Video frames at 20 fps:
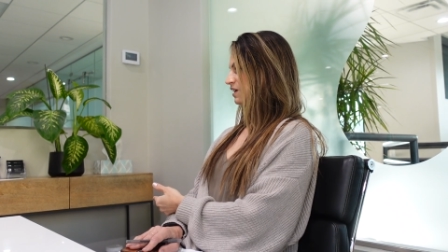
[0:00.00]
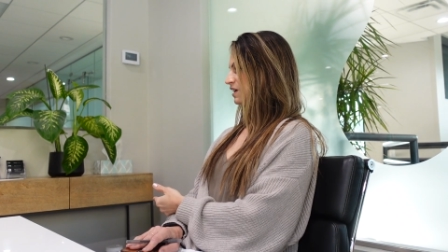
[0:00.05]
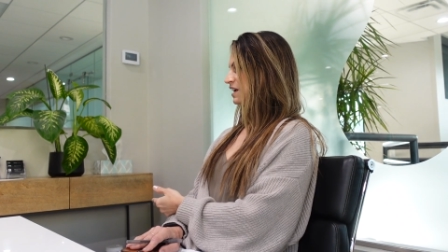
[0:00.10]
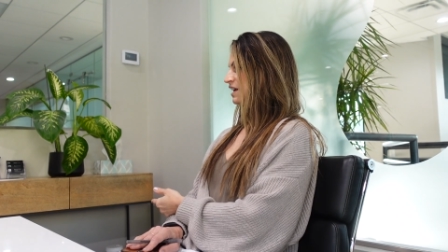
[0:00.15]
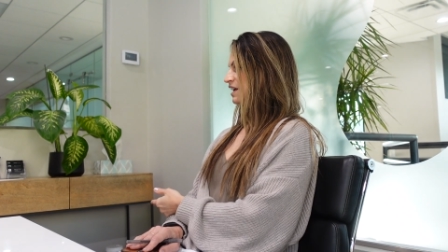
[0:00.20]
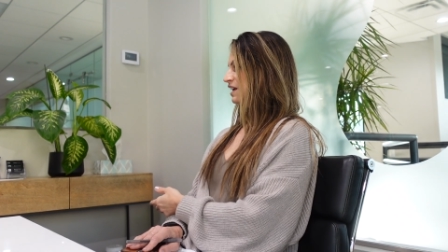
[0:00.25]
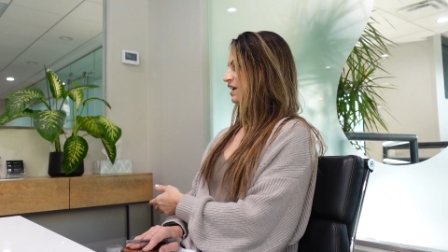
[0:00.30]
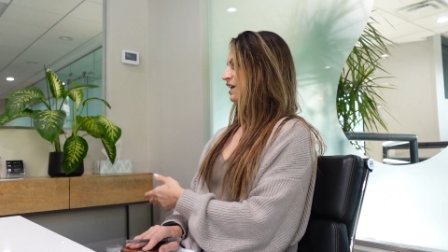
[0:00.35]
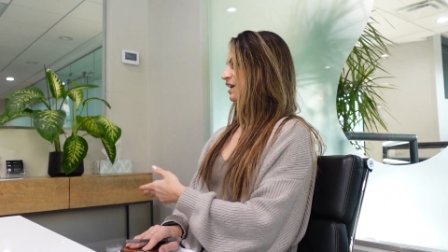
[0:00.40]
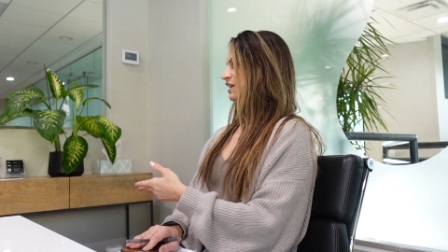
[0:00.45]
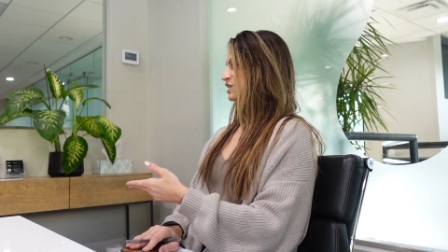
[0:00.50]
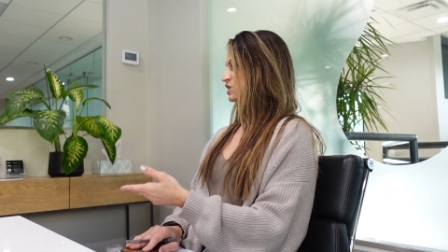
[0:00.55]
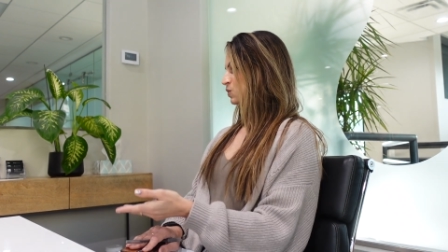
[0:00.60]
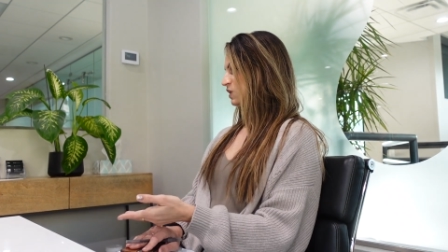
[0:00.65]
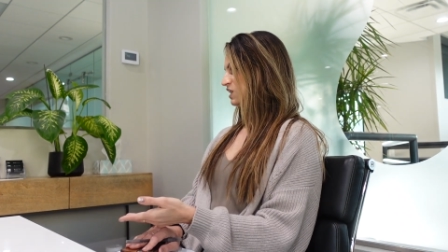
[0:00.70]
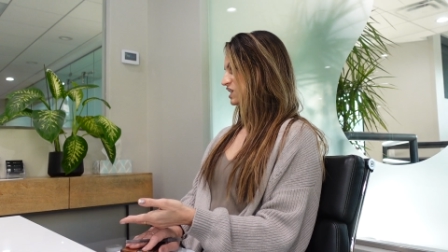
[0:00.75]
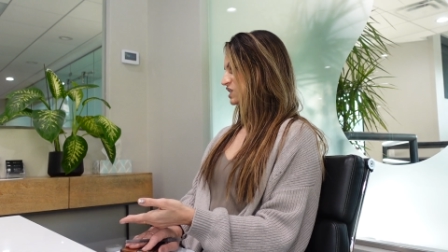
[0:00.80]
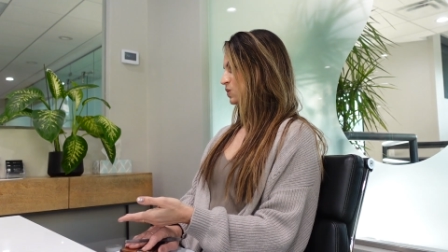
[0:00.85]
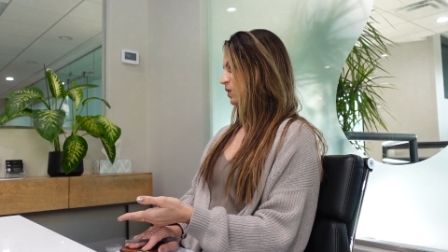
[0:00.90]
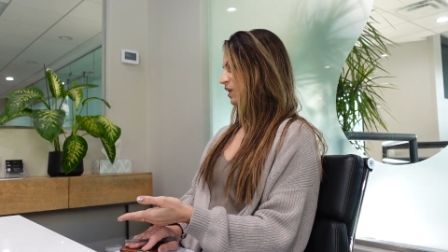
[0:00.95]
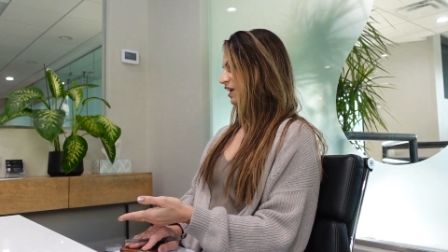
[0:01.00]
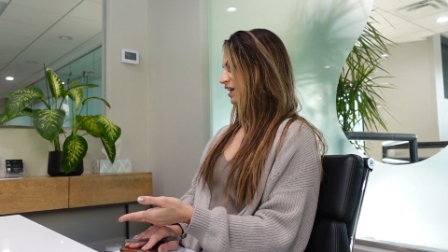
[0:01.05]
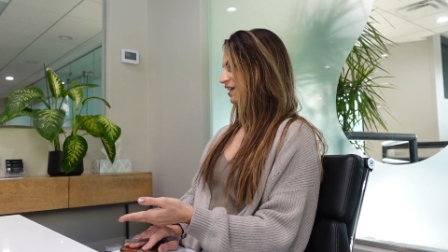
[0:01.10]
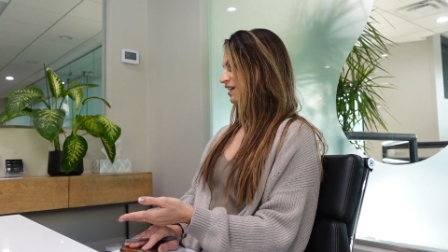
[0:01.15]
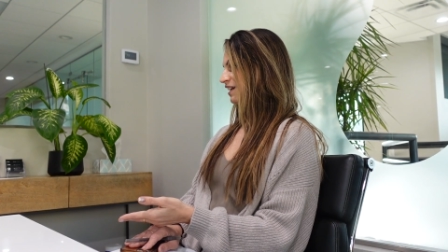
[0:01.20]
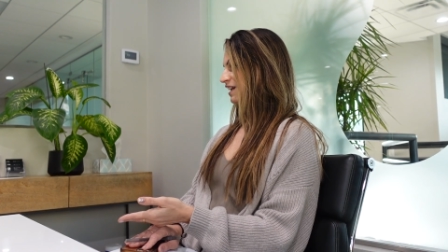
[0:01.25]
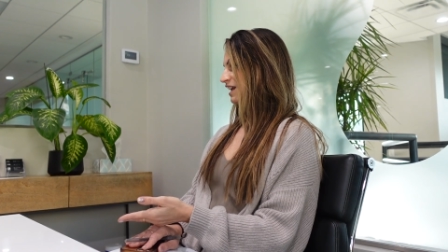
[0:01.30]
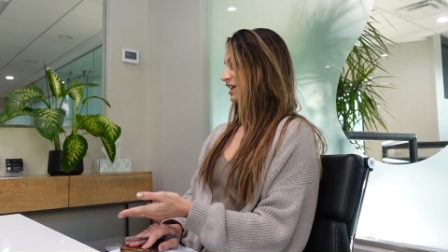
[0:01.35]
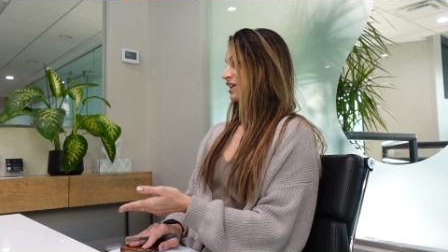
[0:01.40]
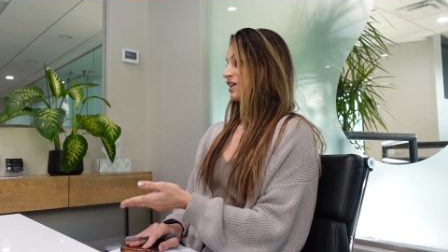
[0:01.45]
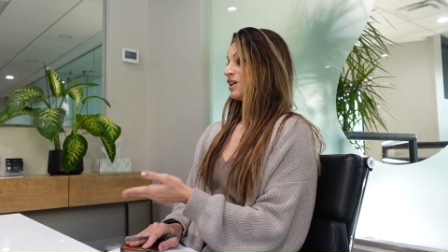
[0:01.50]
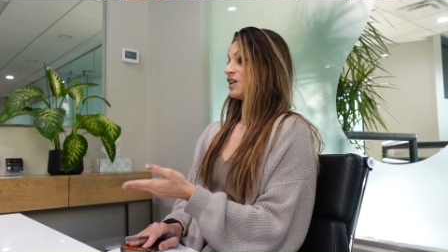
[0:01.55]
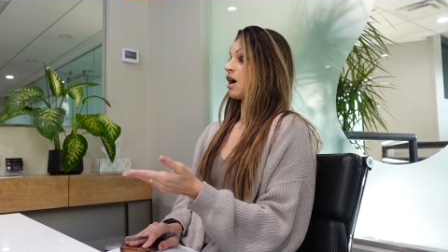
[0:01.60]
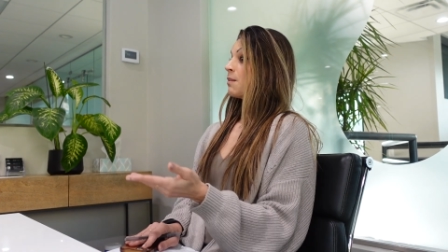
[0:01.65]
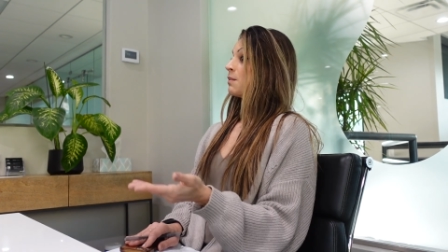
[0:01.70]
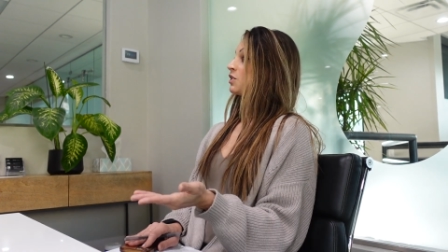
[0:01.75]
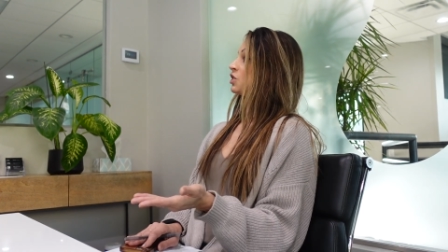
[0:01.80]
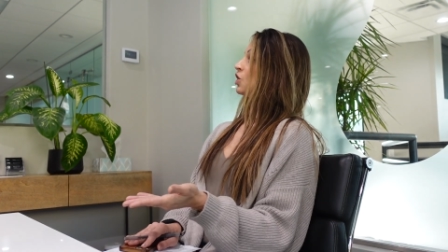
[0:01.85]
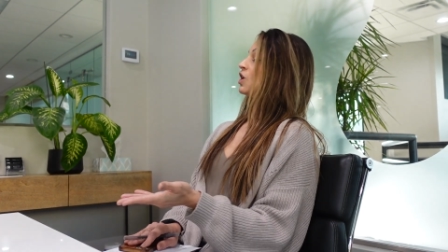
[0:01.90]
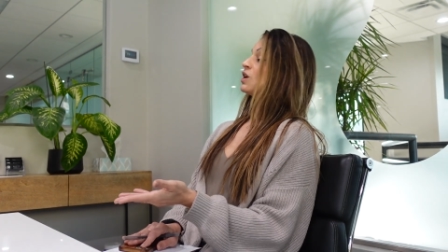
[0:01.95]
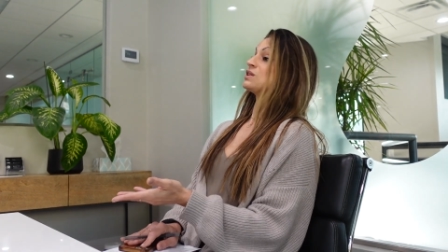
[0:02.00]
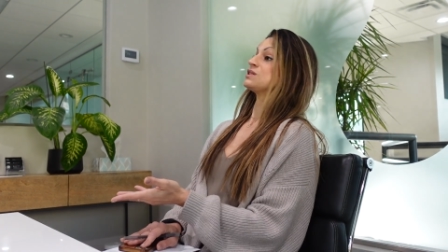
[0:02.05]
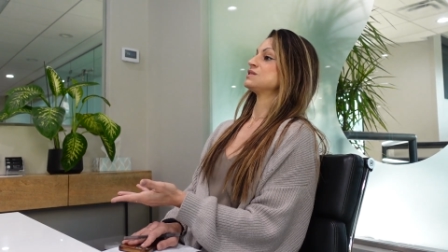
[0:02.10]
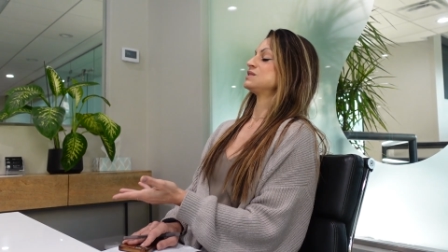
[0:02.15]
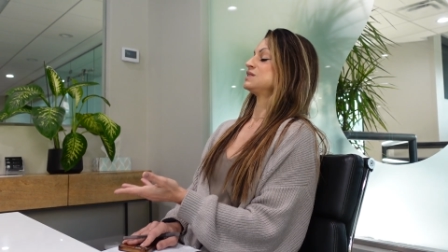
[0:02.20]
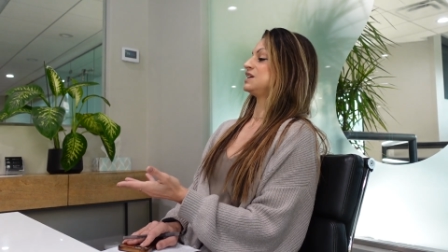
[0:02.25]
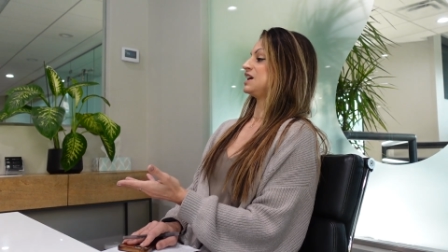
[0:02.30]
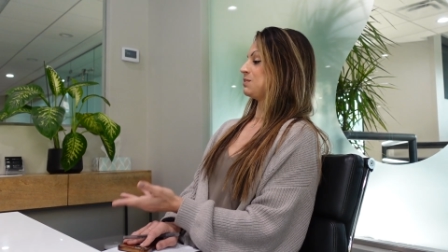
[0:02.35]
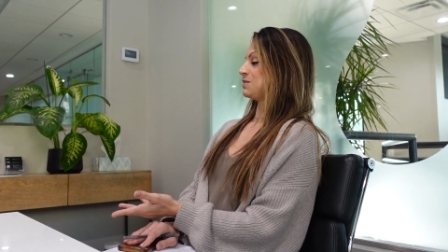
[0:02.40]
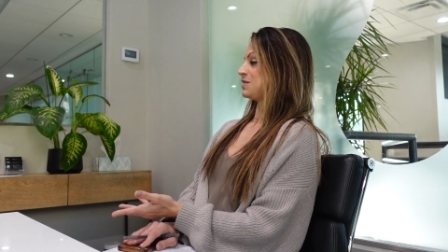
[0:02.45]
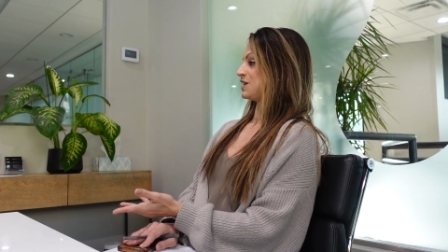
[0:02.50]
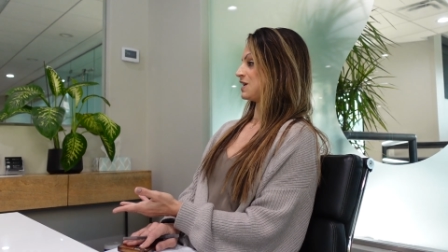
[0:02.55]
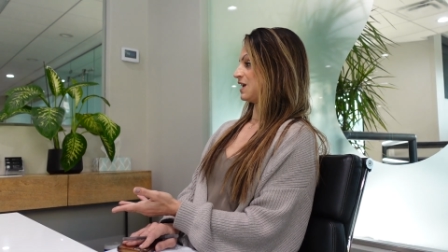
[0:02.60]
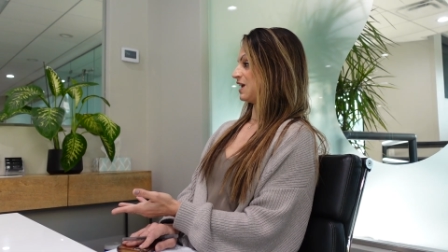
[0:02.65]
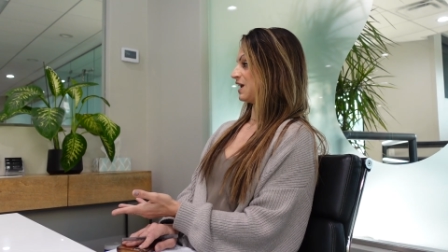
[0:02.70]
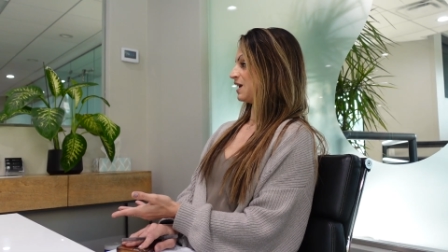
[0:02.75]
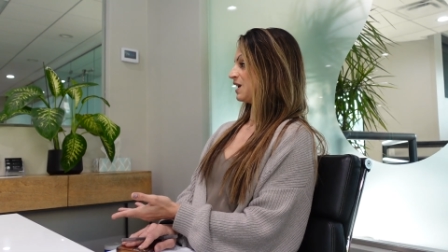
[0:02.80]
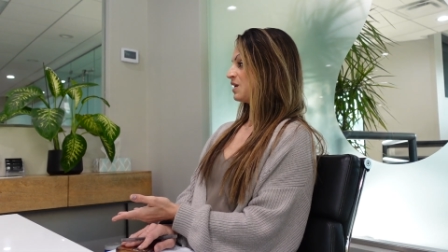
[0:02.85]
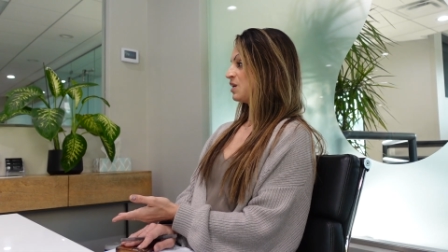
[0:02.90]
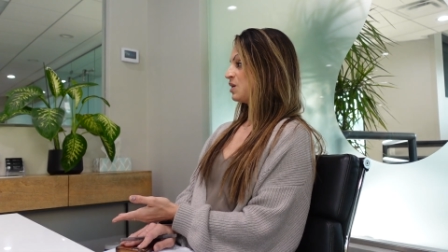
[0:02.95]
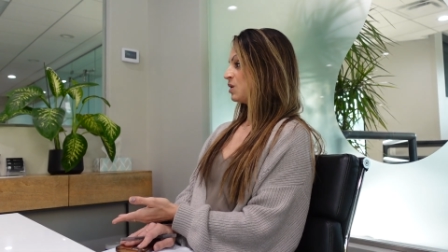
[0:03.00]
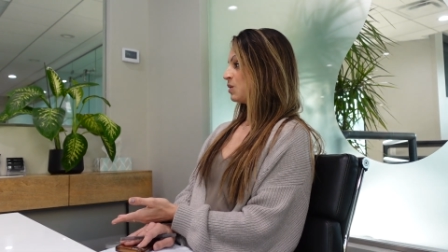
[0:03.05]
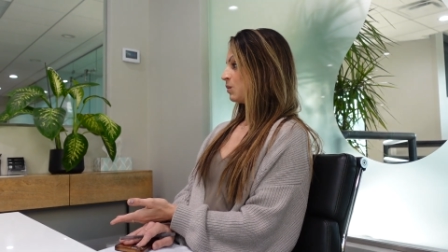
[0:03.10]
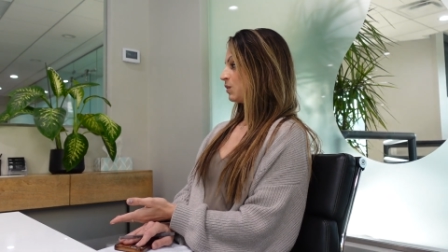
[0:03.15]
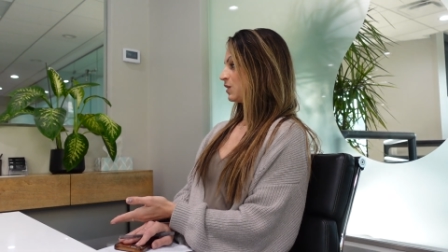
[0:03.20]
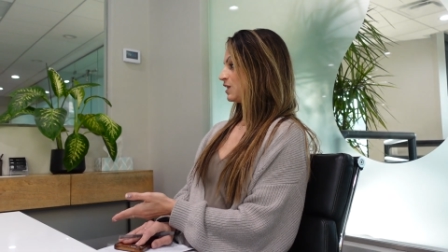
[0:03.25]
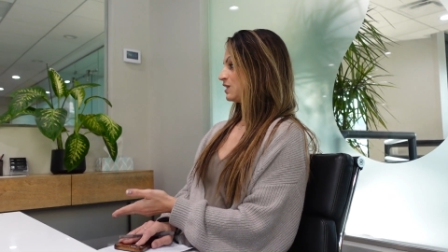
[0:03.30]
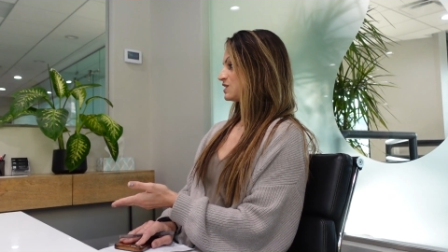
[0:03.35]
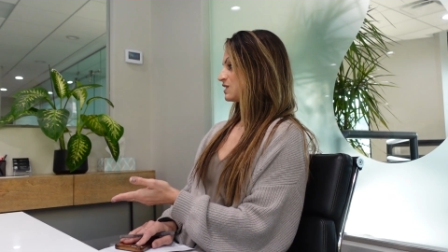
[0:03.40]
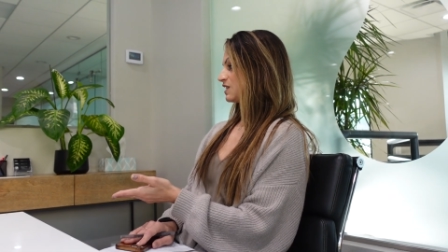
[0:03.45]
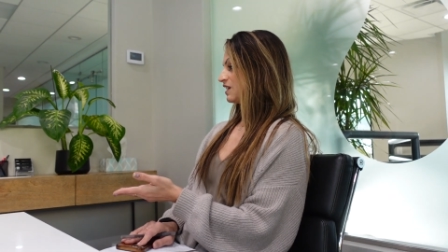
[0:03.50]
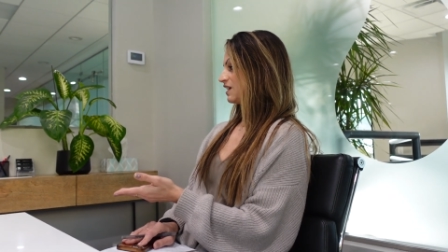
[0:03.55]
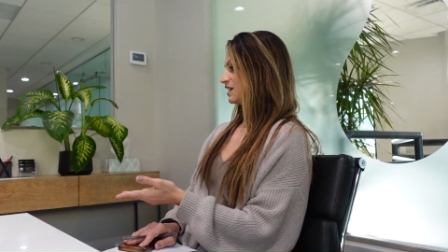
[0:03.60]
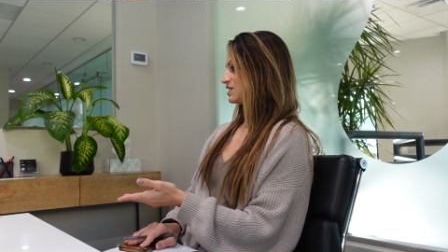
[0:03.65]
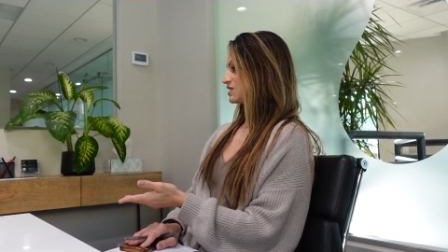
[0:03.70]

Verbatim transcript: mm -hmm. And sweet sweat, it can come across as gimmicky, but it's yeah.